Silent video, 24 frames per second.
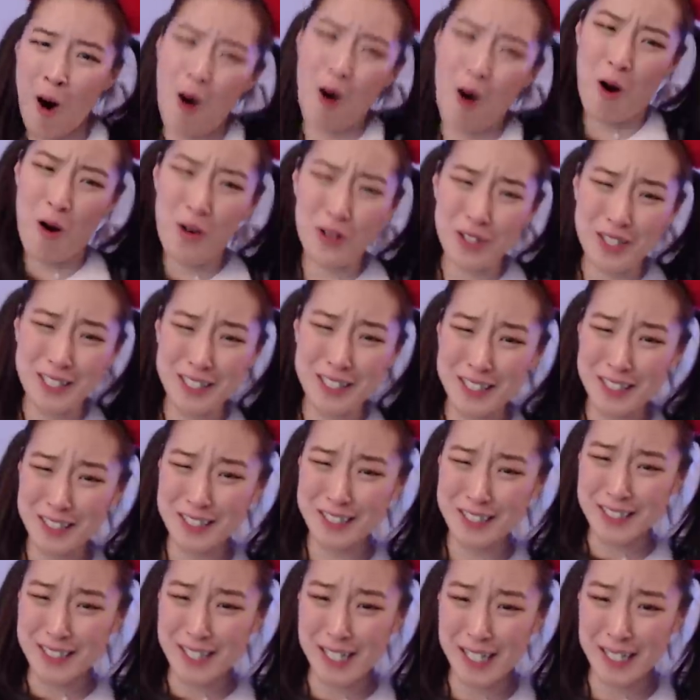Oh, this is
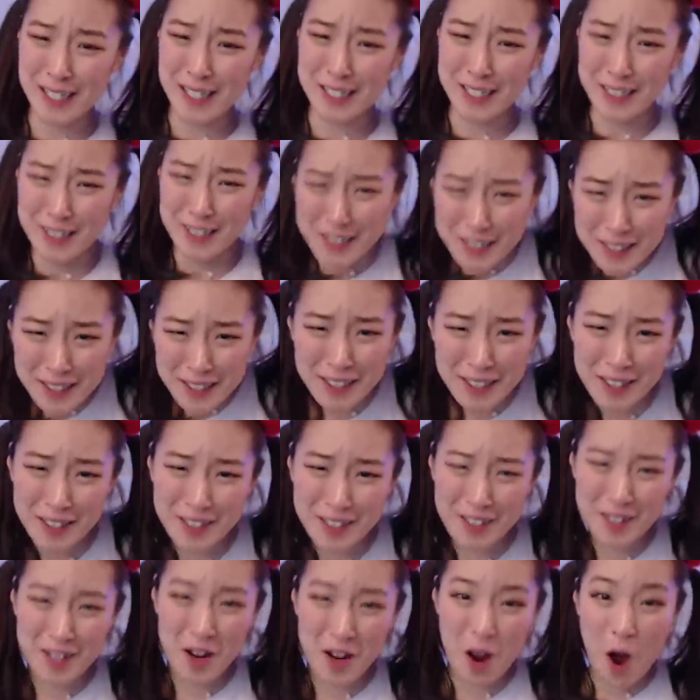sick.
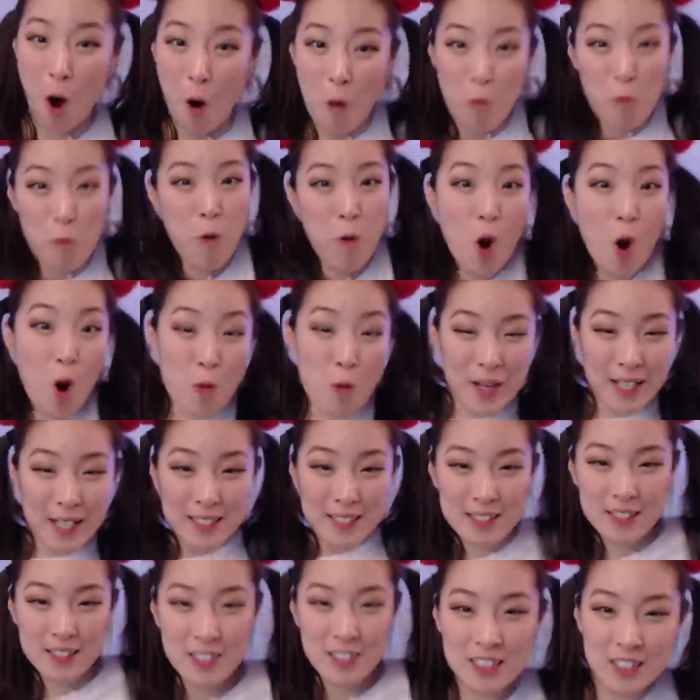Whoa, his
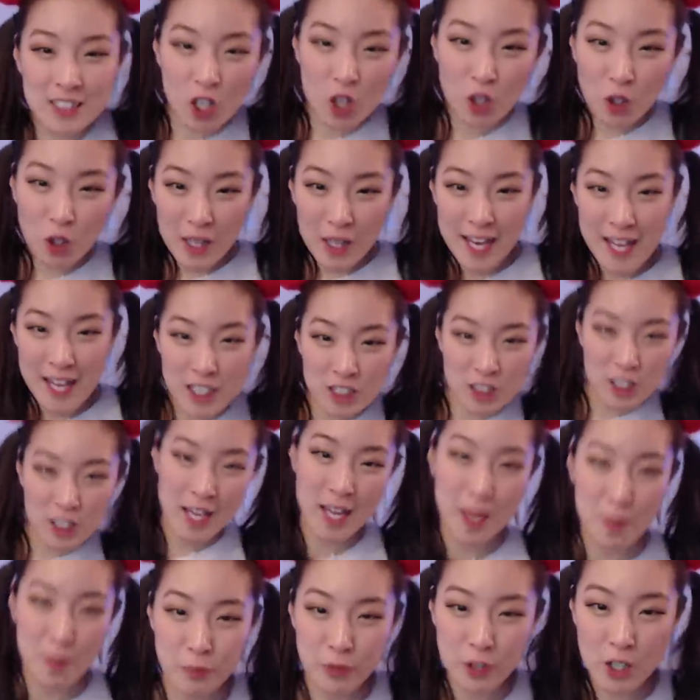subtle hip
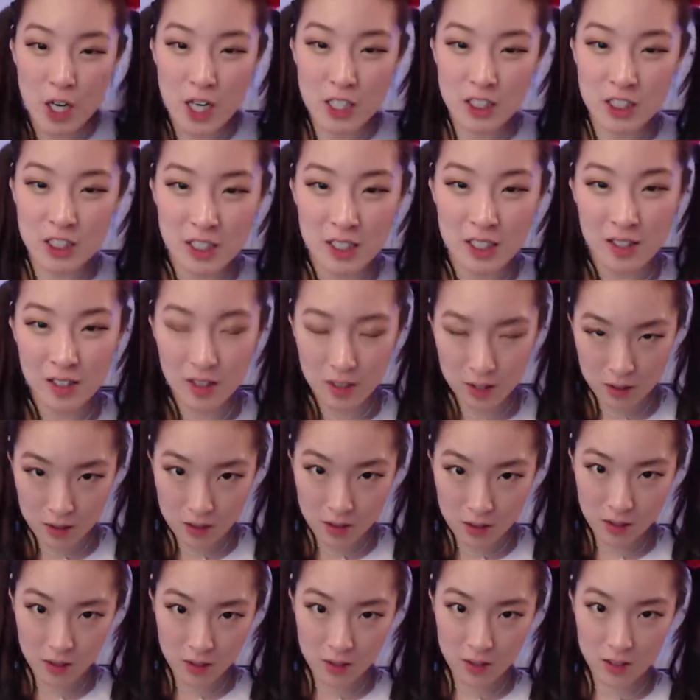thrust.
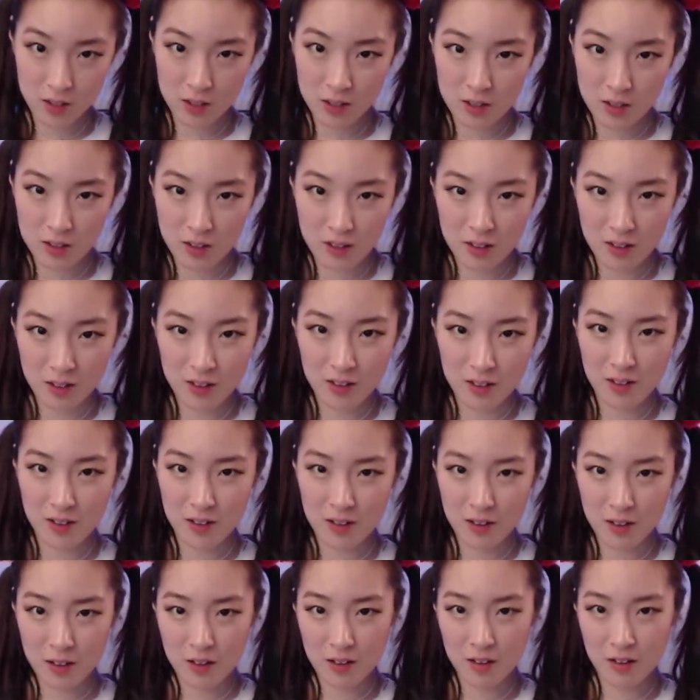What is
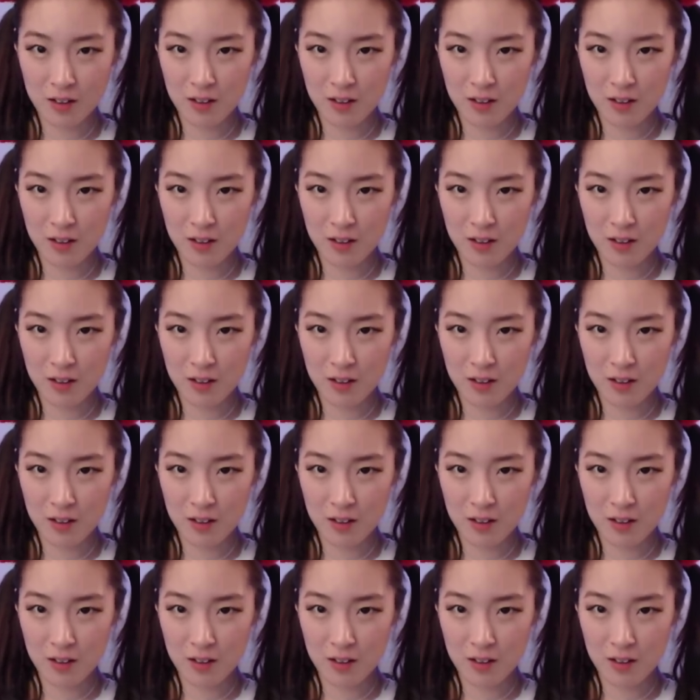that?